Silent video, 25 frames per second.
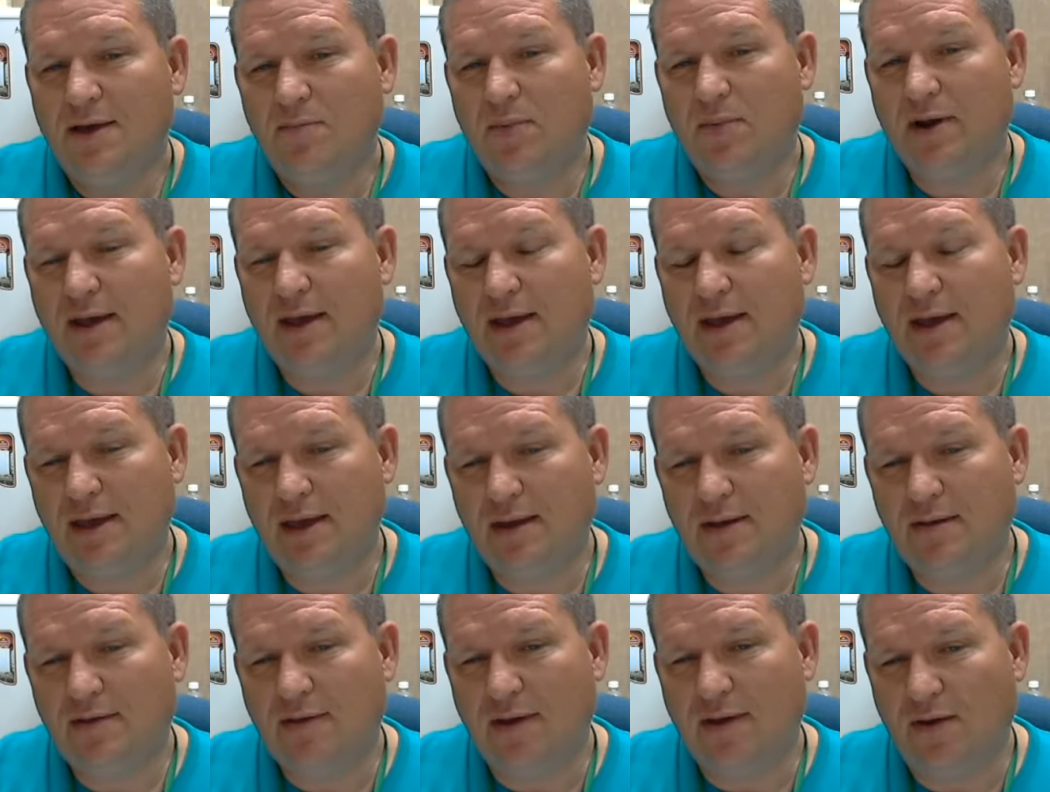but I
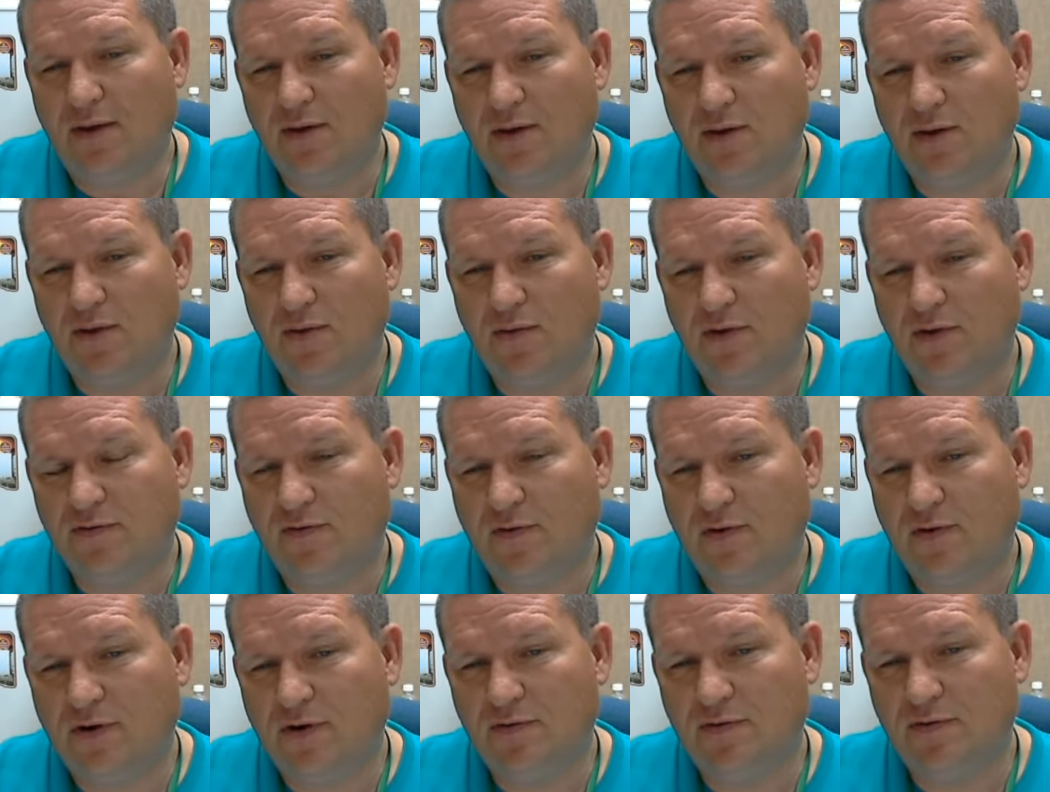can tell you as
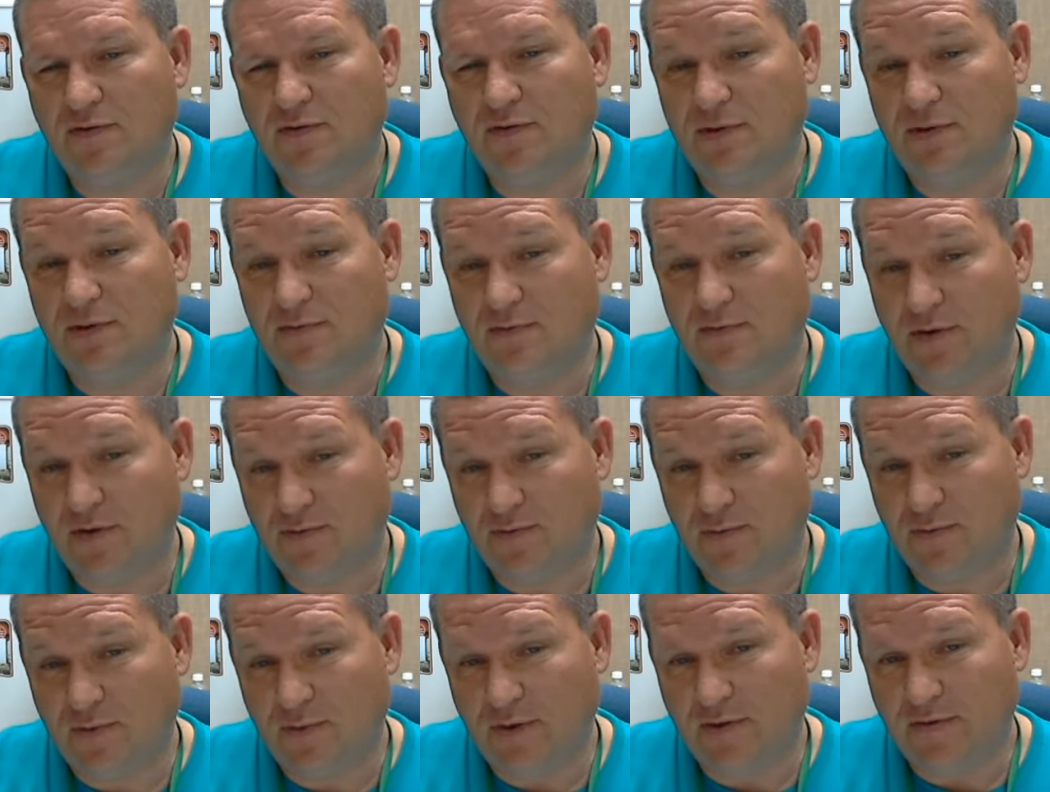far as using
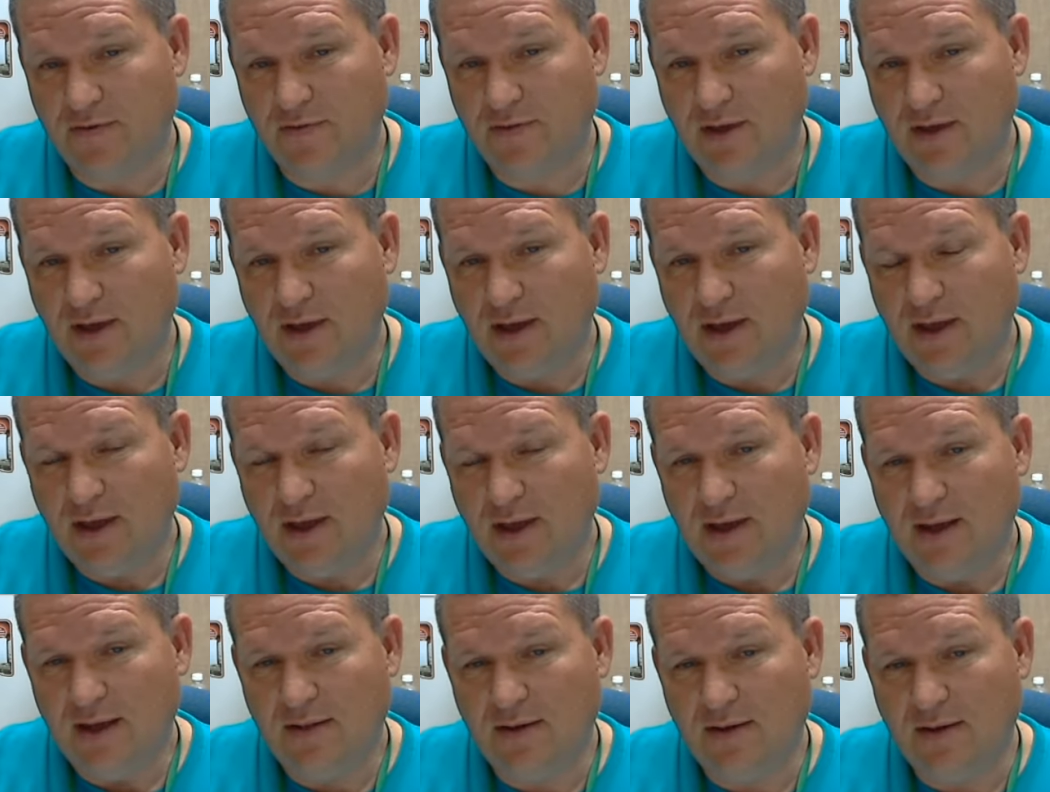visuals
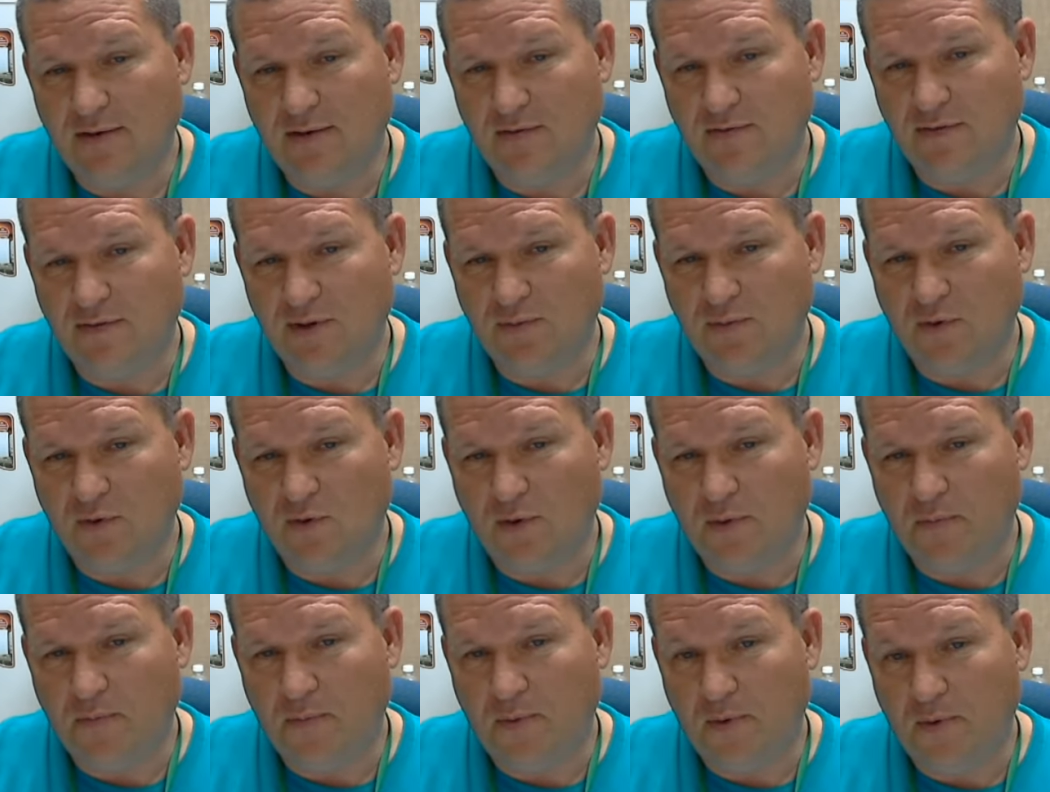in the consumer
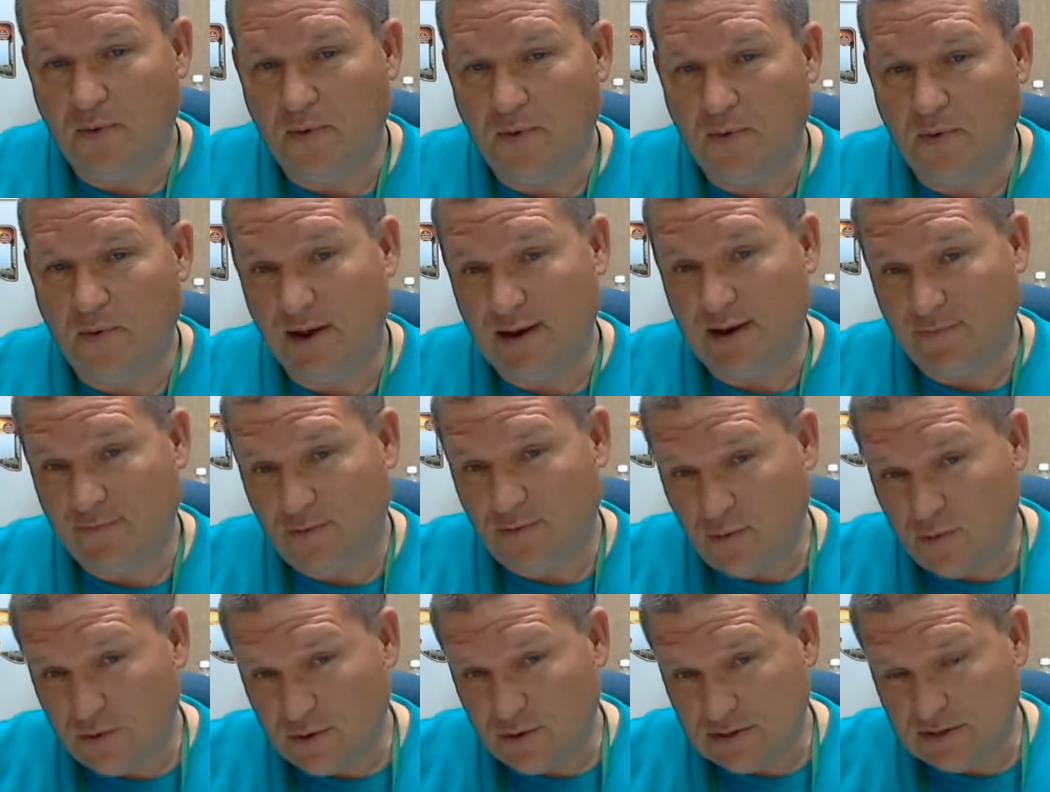report, and of
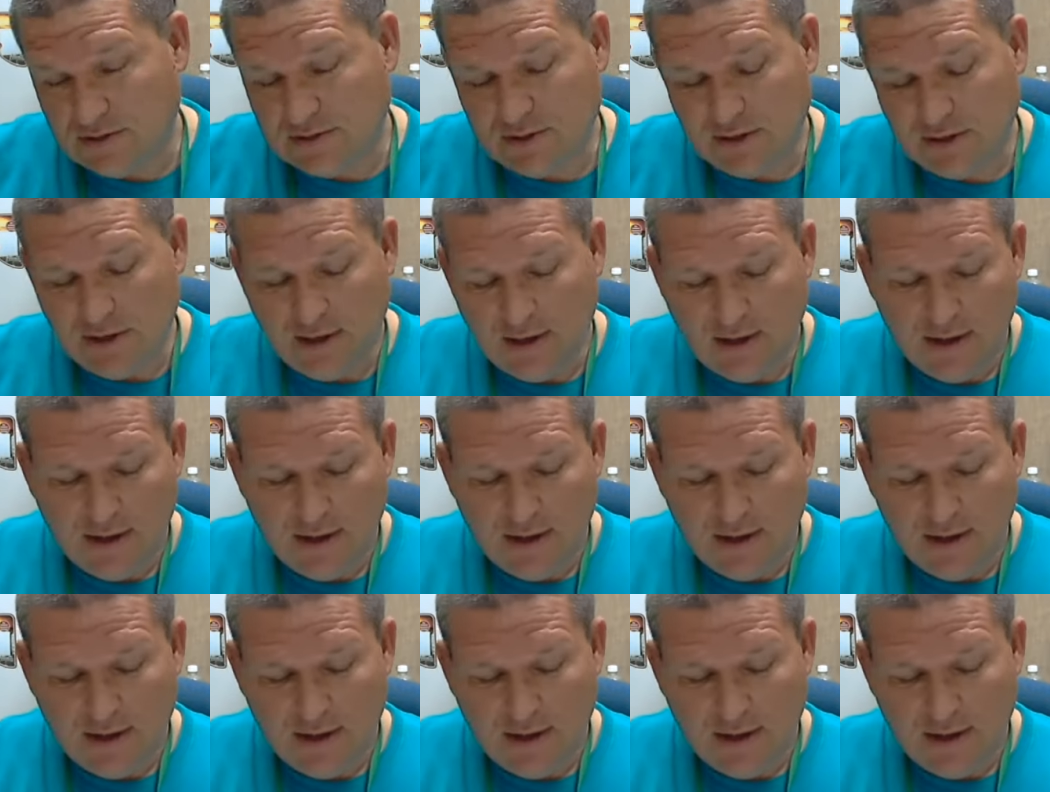course